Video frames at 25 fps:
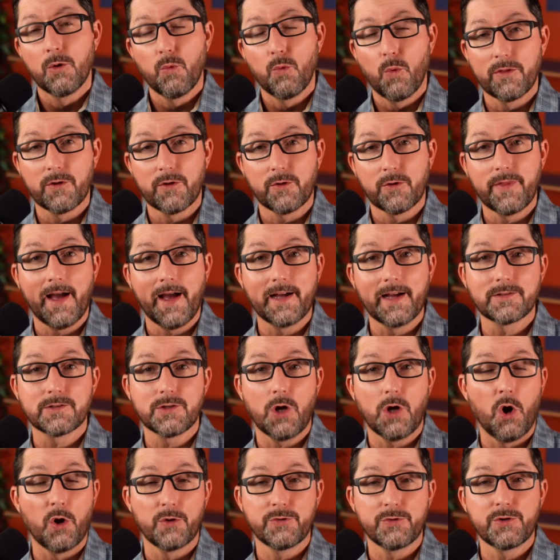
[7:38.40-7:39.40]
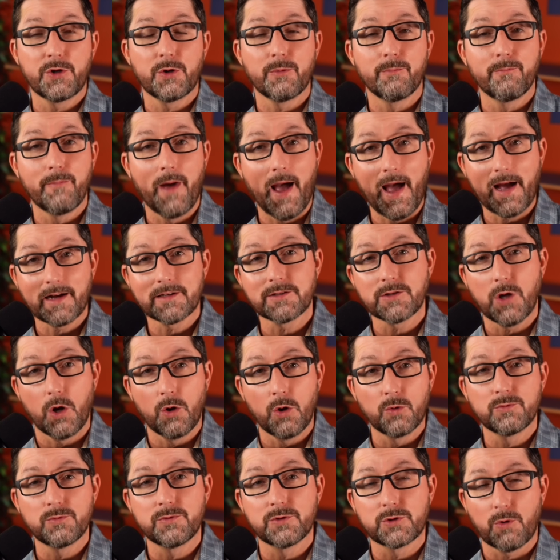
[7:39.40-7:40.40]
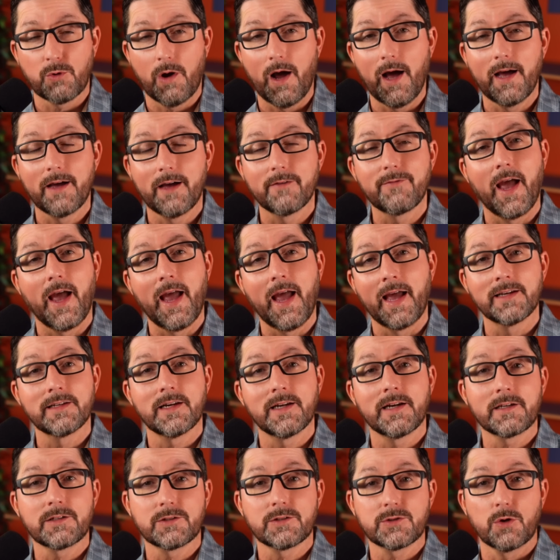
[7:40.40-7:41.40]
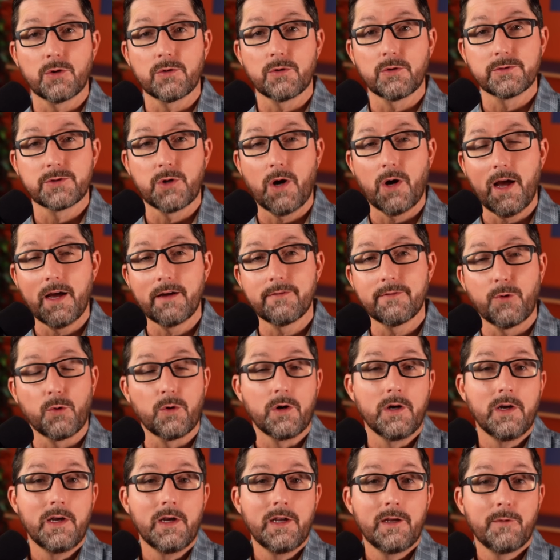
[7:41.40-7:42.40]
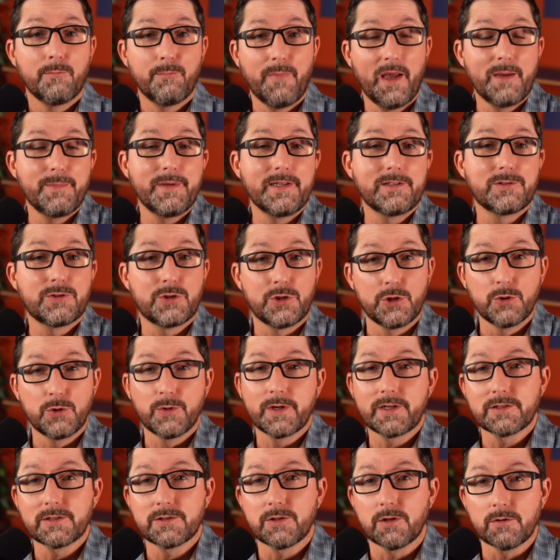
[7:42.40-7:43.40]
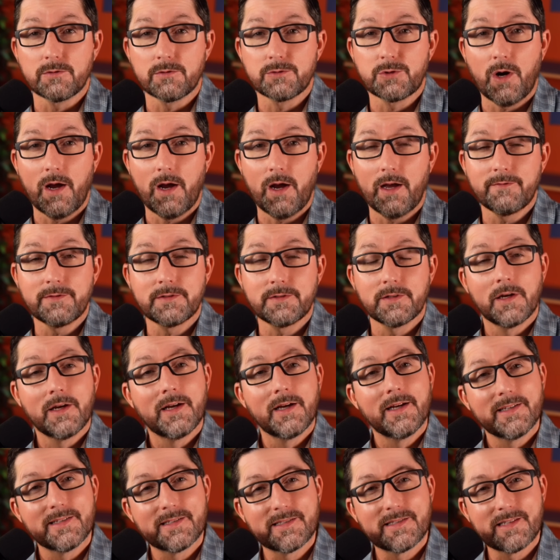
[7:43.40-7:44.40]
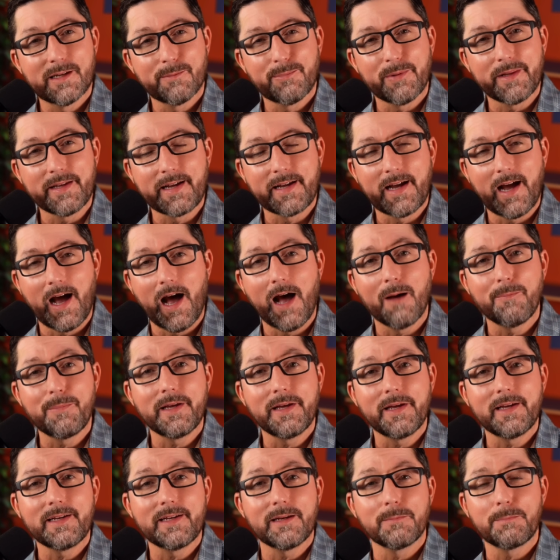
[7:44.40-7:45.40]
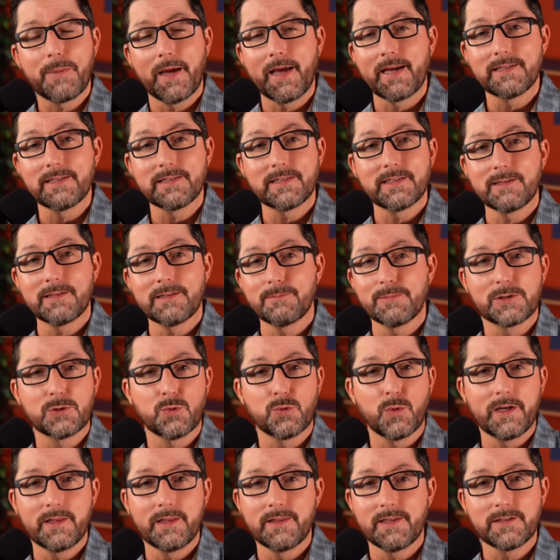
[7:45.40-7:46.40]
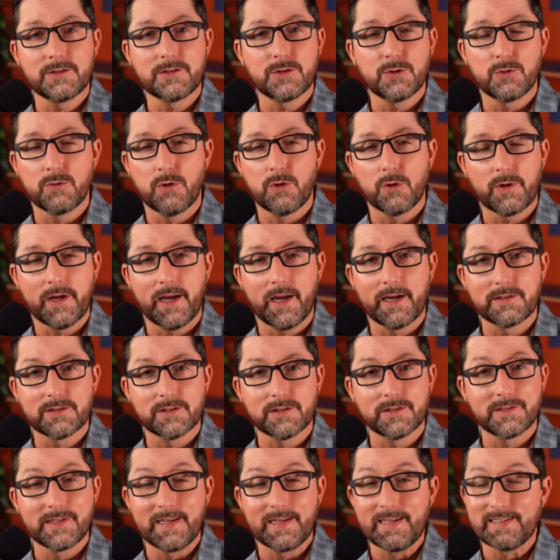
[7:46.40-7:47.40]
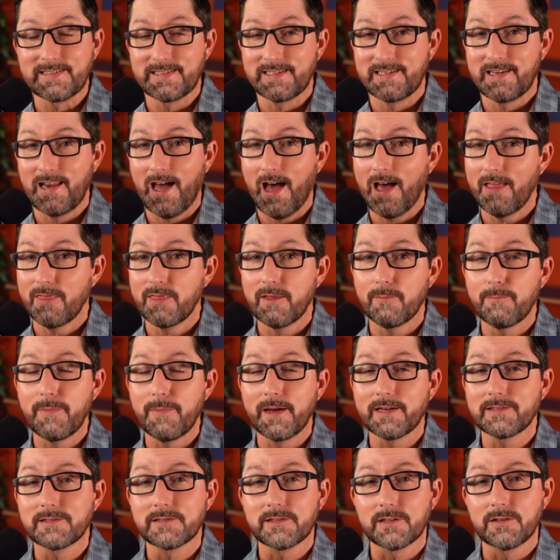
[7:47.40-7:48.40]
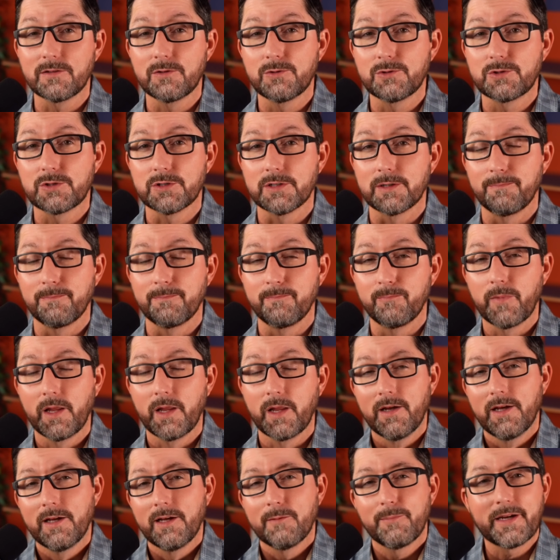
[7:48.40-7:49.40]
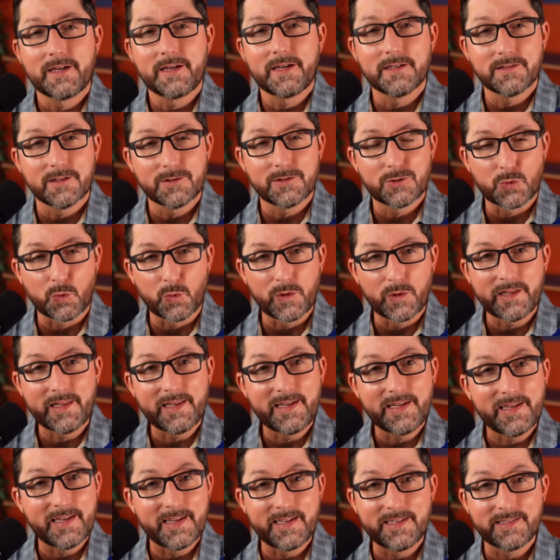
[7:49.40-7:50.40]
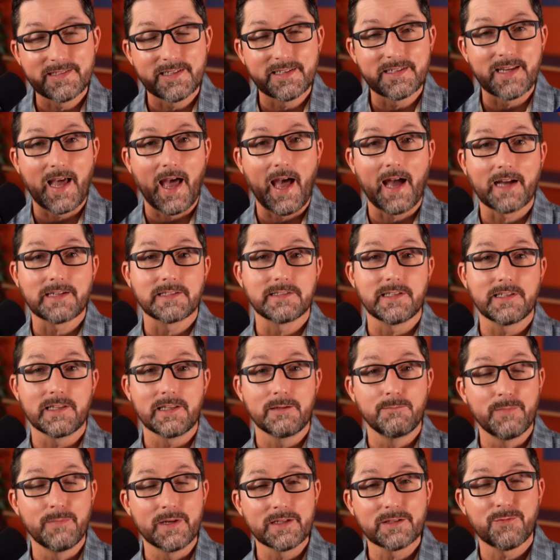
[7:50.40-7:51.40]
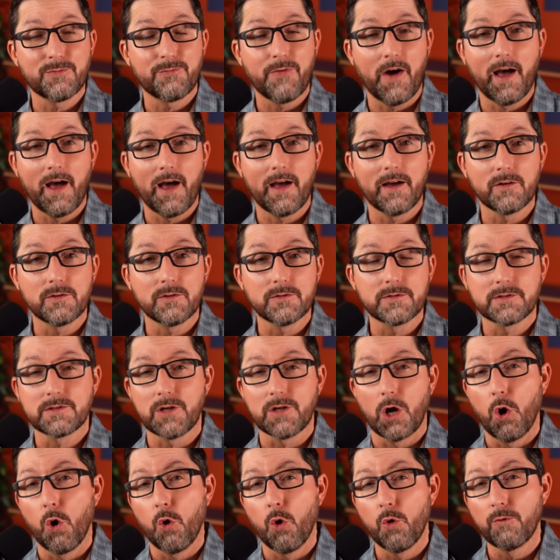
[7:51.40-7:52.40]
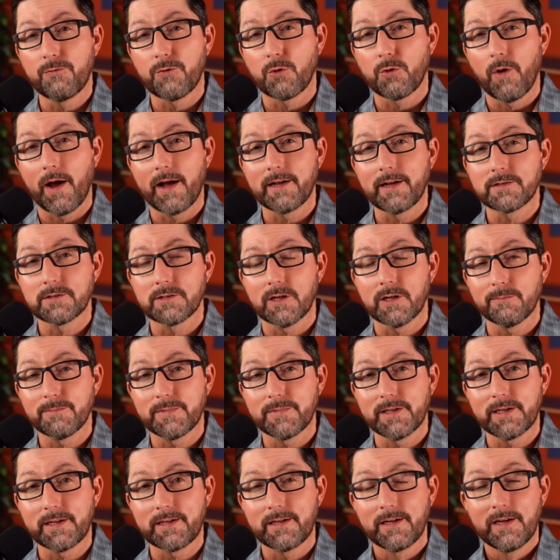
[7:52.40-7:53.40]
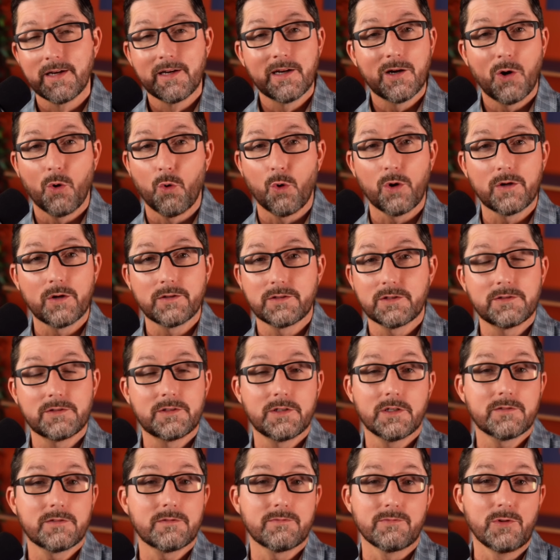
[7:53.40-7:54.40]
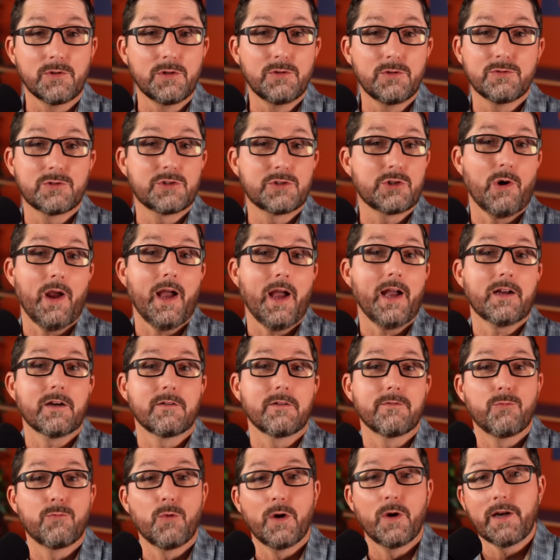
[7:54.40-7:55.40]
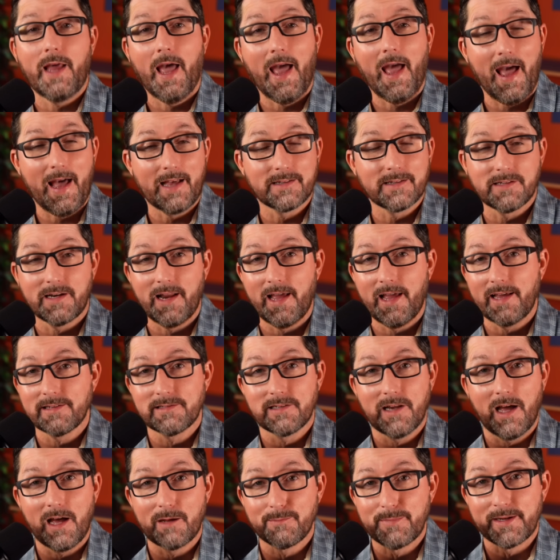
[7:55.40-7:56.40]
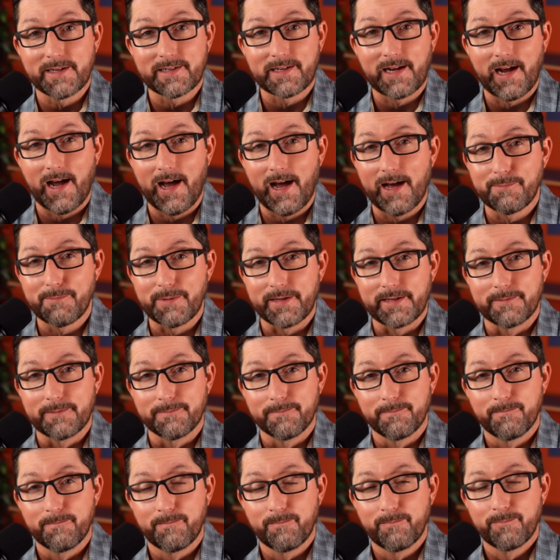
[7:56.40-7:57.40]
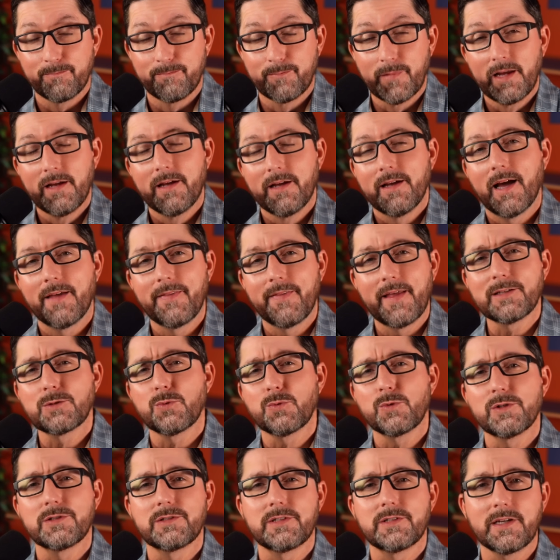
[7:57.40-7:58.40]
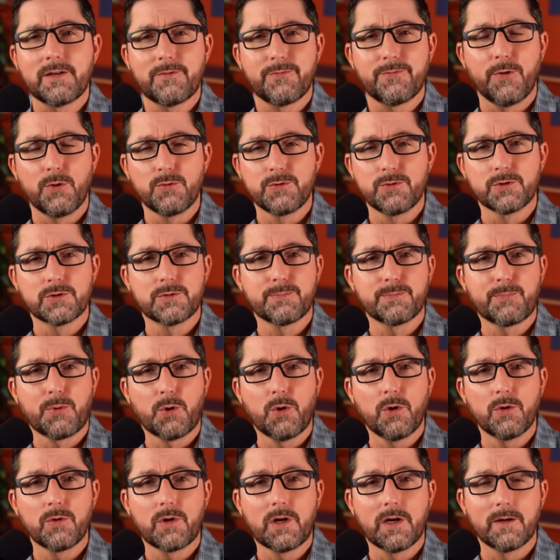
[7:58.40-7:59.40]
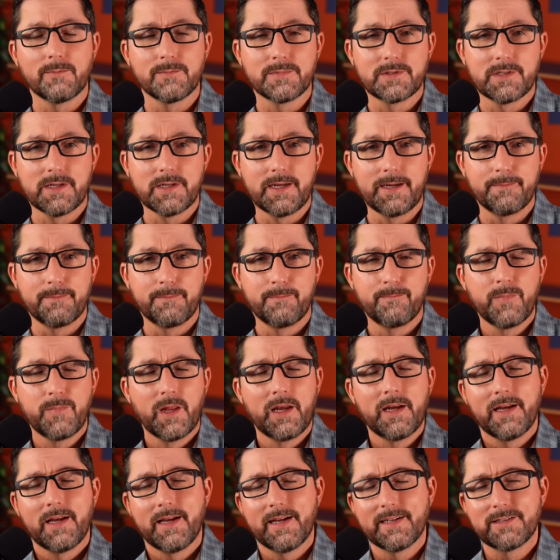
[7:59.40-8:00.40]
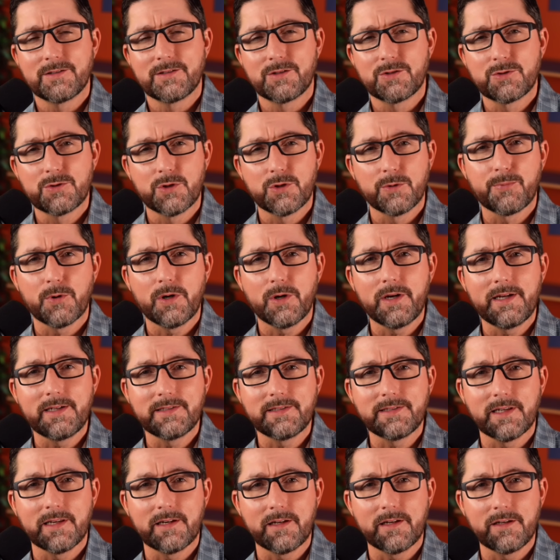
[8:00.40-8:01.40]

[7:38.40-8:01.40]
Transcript: whether that's on your Mac's own drive and an external drive, or maybe two external drives, simply copying and pasting between these two locations is not the best solution because it's really easy to accidentally miss files, to overwrite something, or just lose track of what has and has not been copied. And that's where Sync Folders Pro comes in. It's super easy to